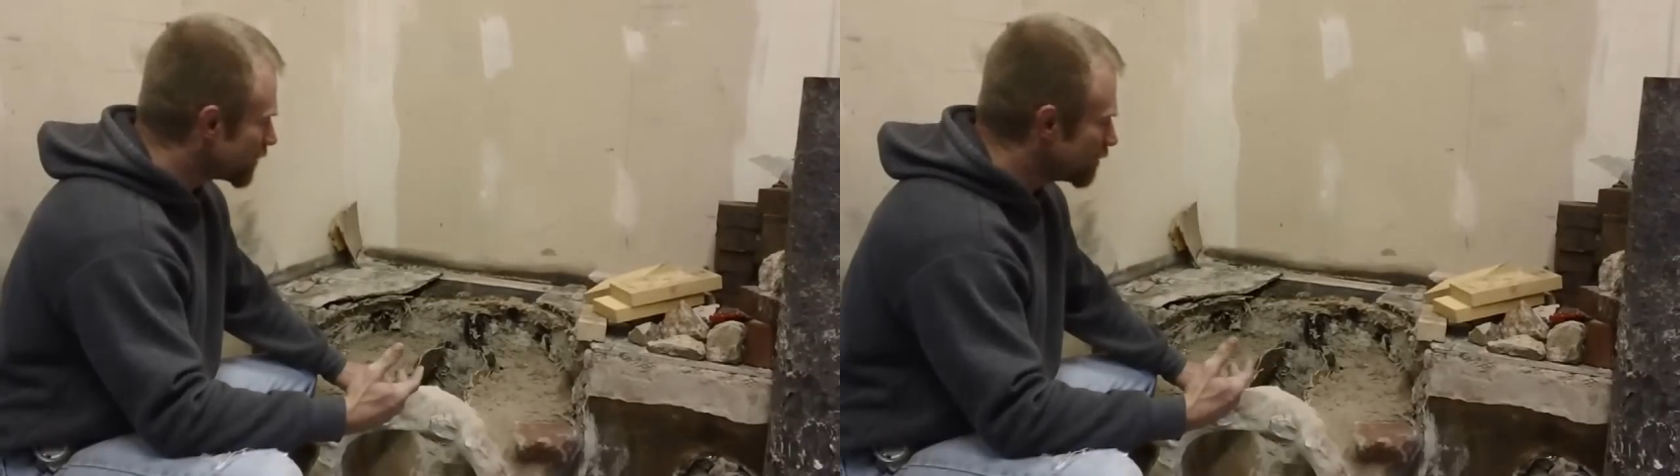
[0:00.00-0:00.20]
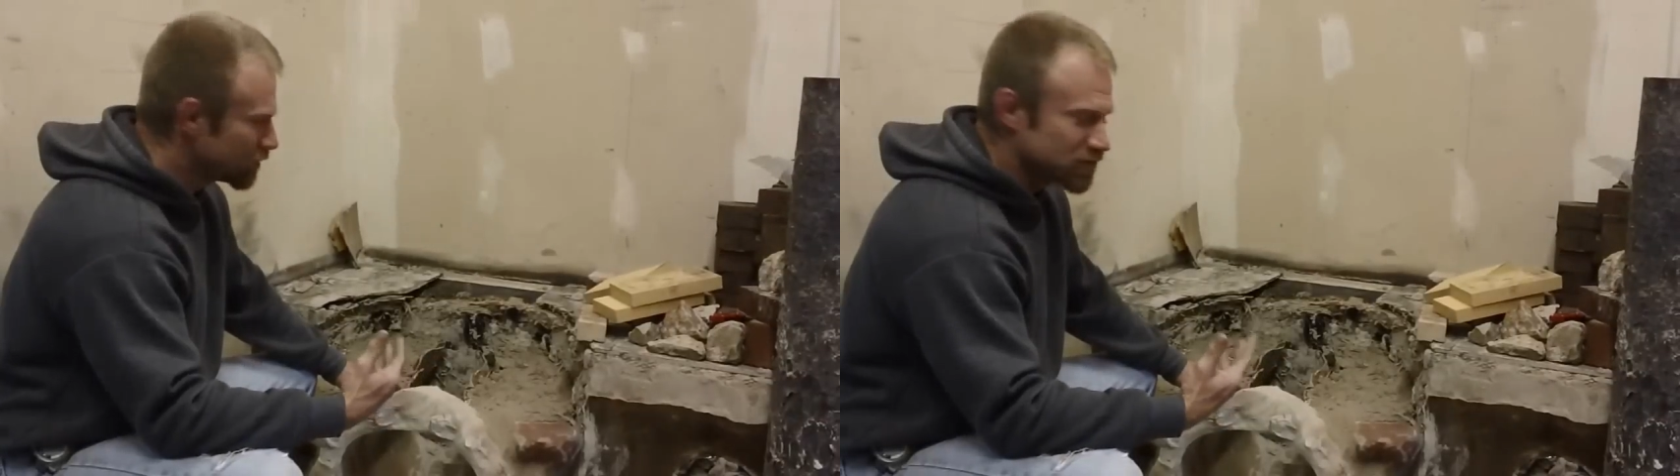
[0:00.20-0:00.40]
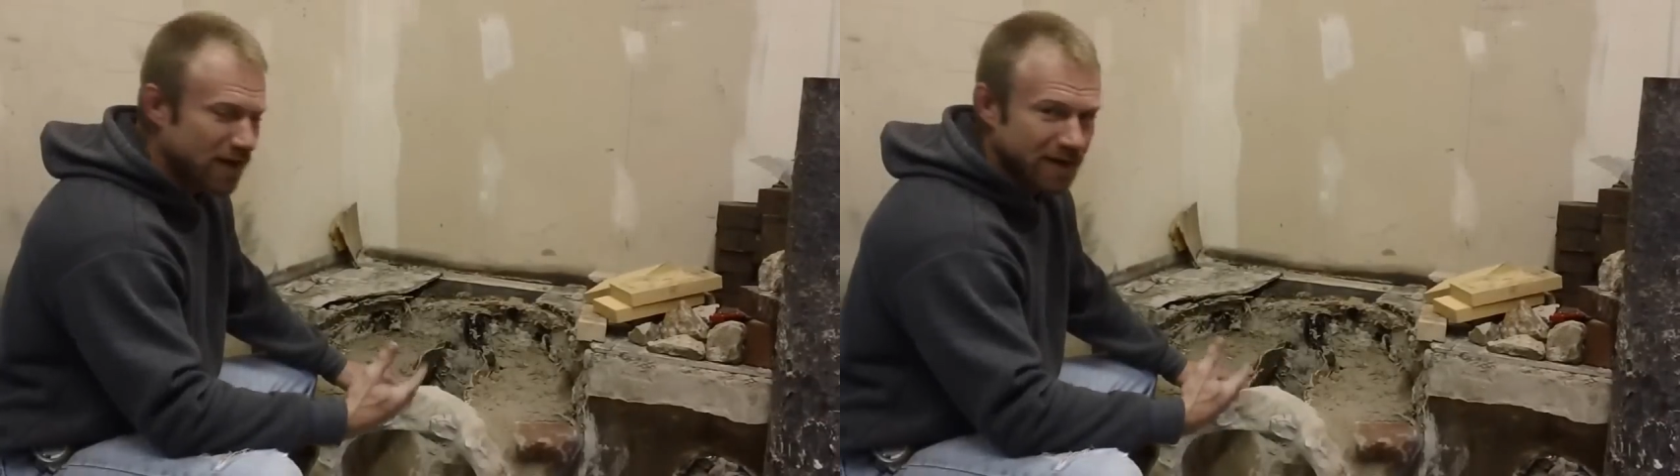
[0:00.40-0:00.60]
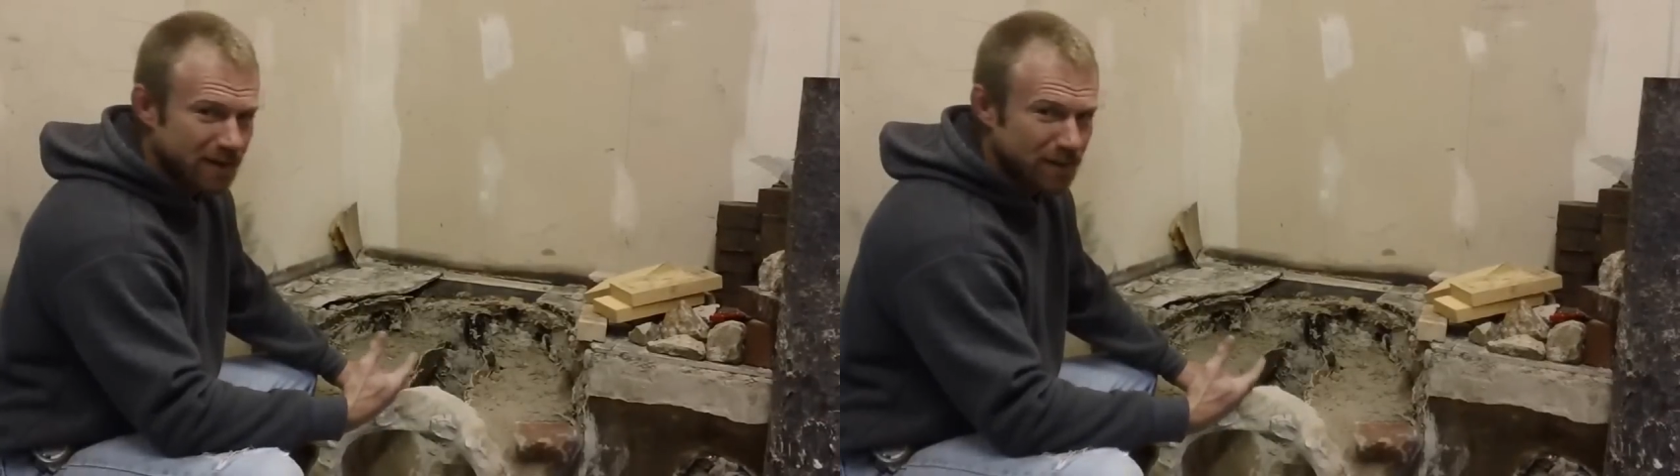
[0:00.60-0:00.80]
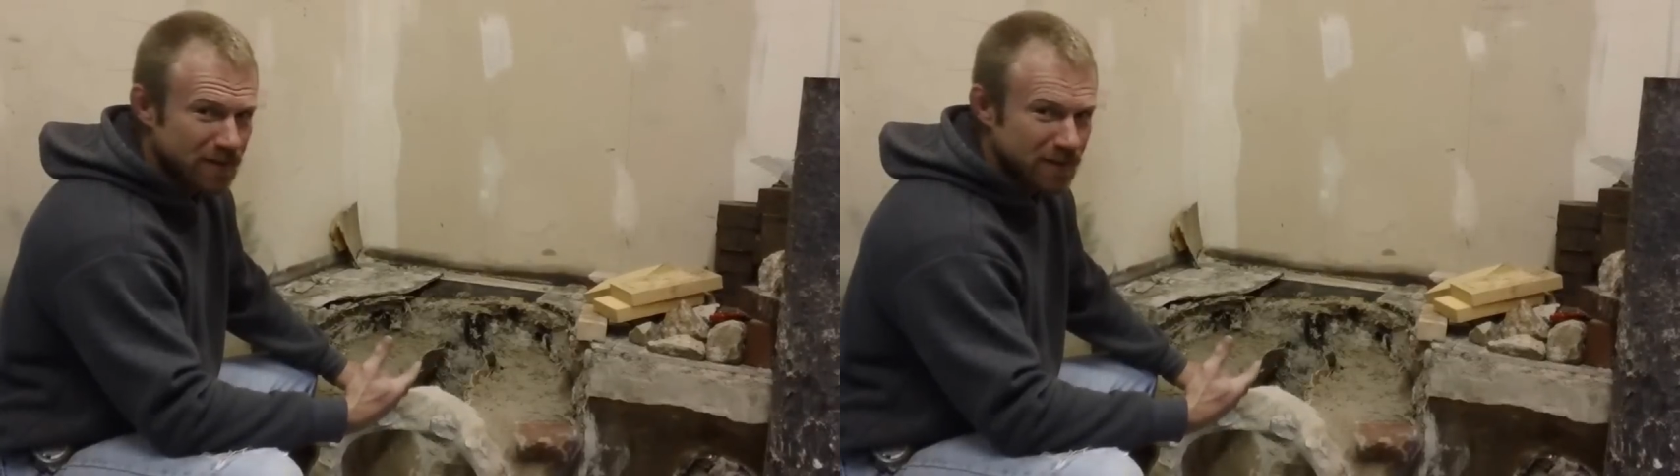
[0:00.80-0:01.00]
I'm going to try to
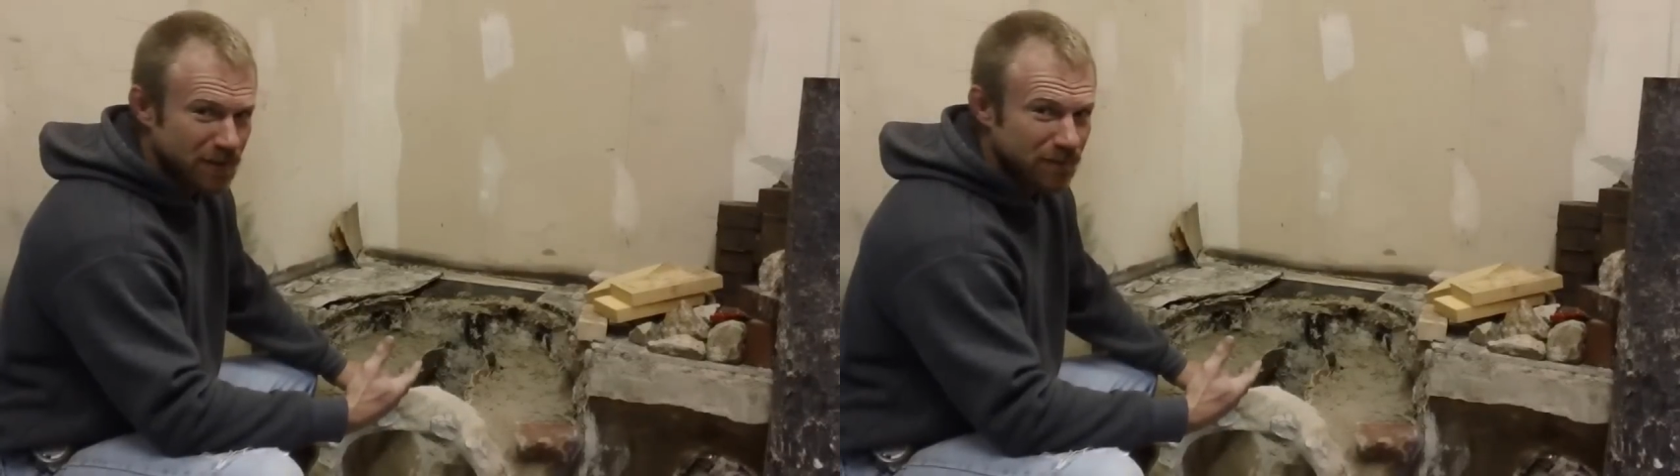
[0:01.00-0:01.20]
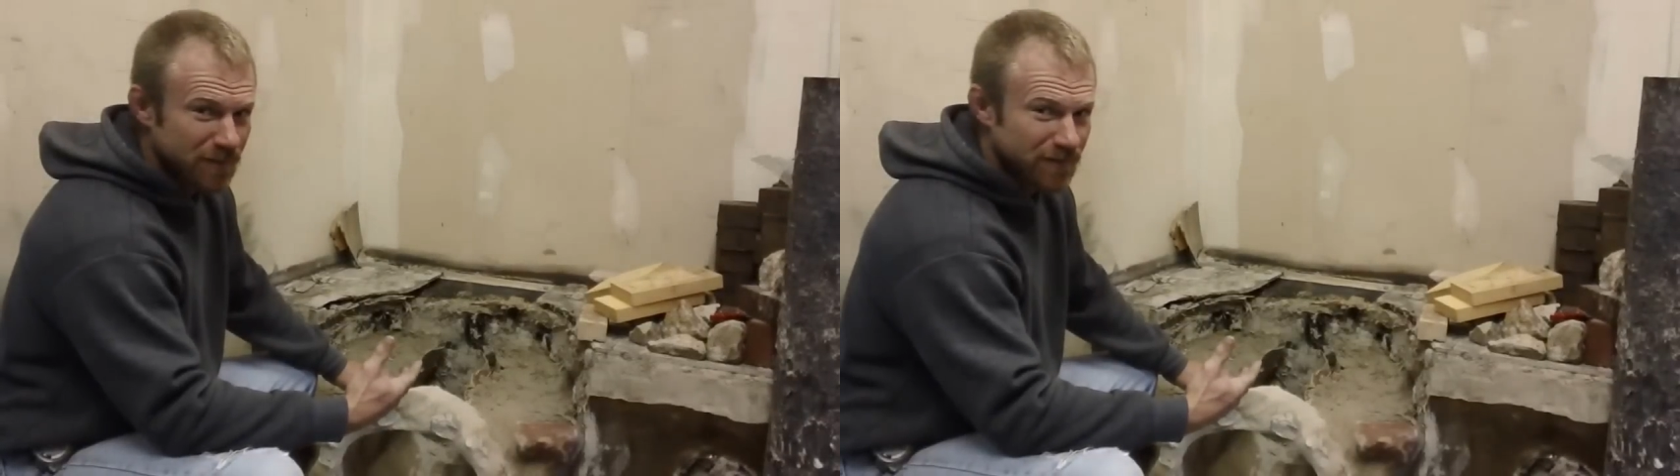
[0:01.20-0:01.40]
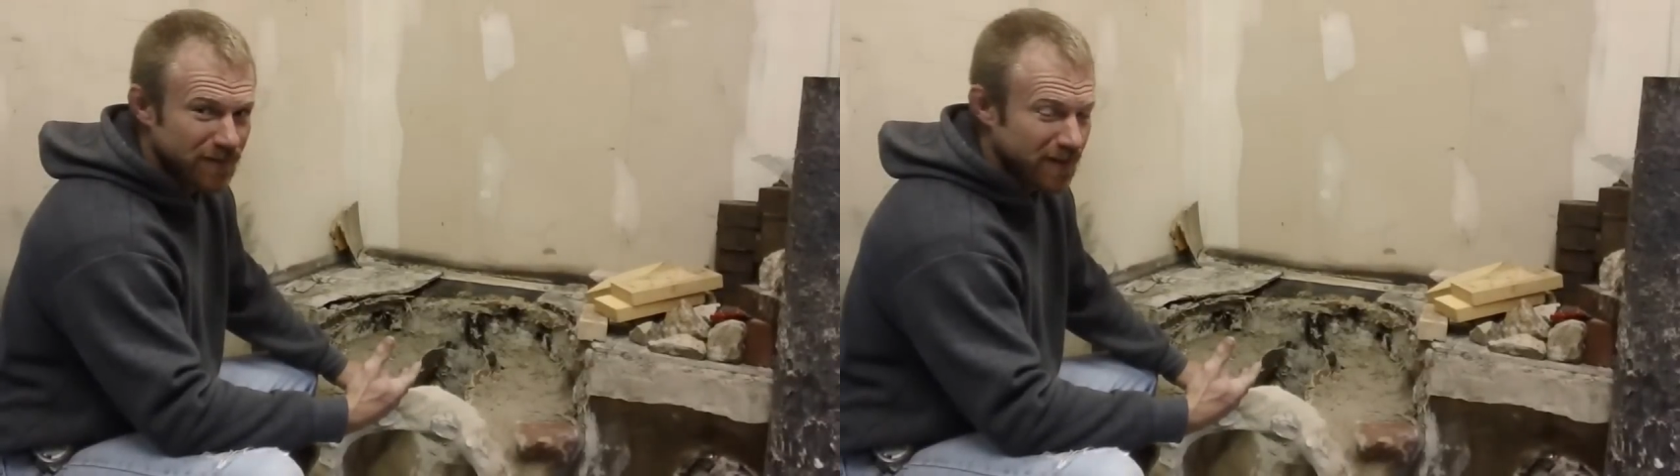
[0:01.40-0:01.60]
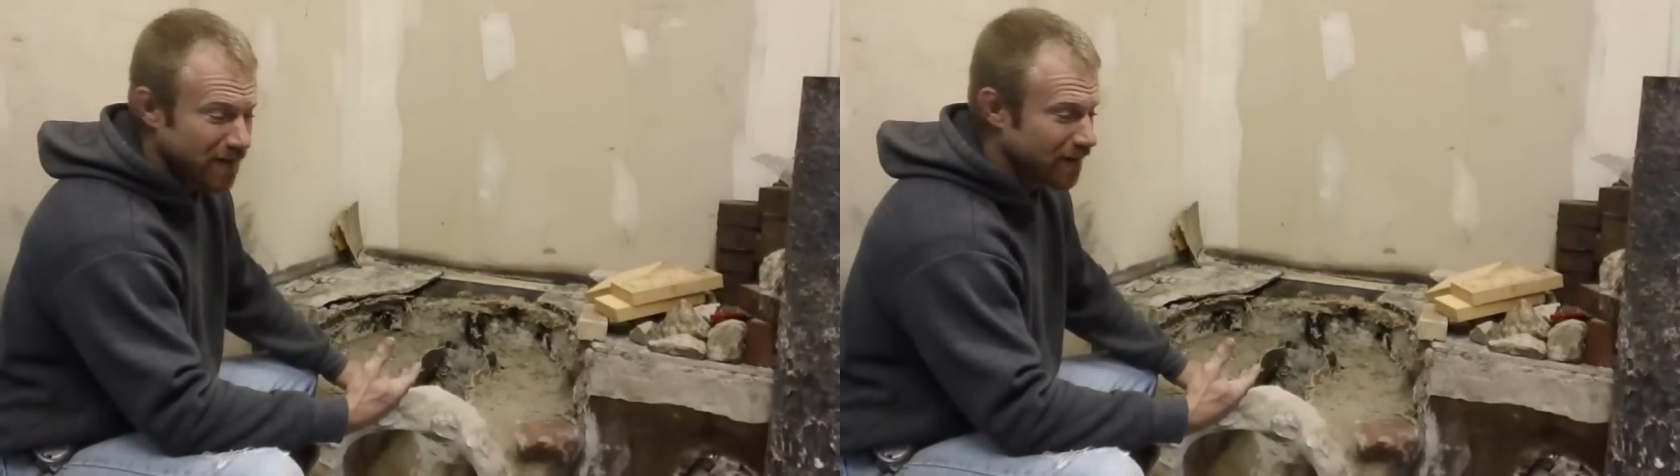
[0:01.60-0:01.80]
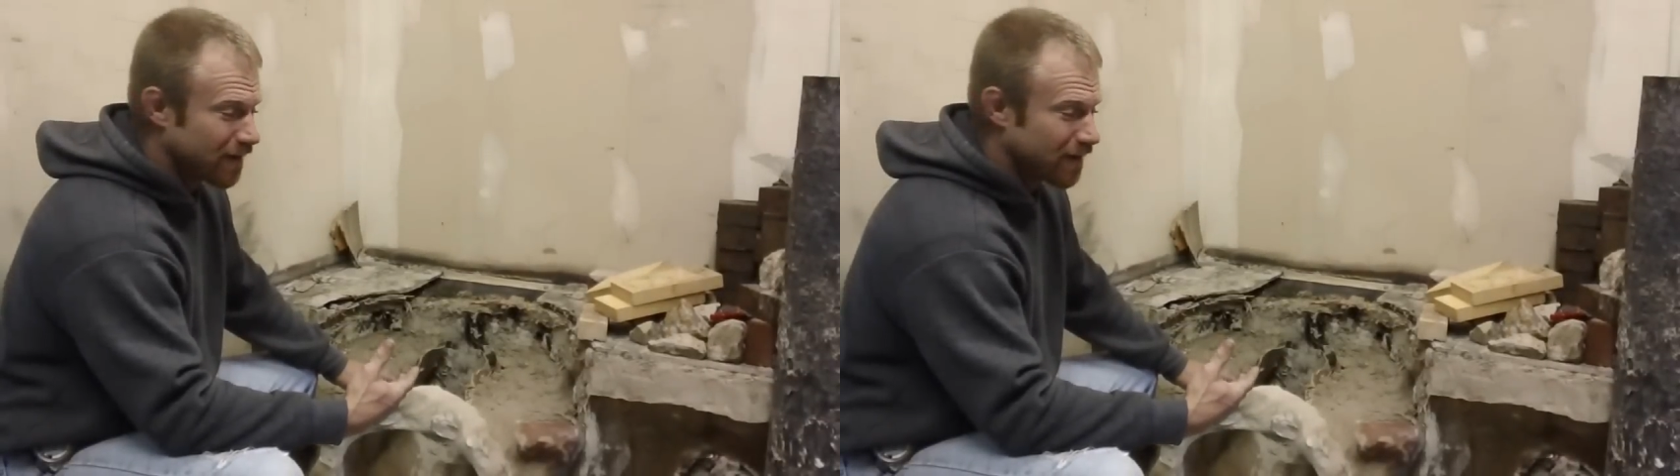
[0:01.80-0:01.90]
keep these under 15.